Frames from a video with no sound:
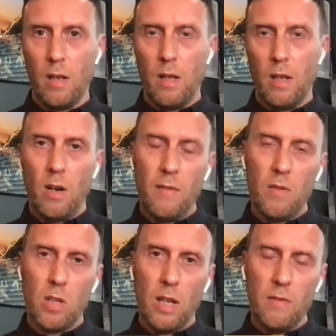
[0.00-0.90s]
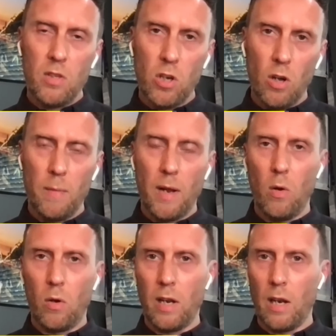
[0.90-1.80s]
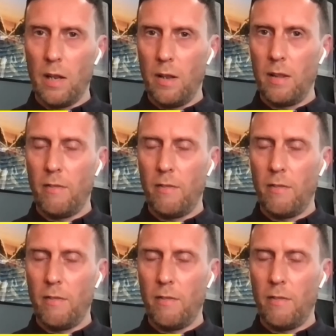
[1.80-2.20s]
you know, even even Tottenham now looking like they're,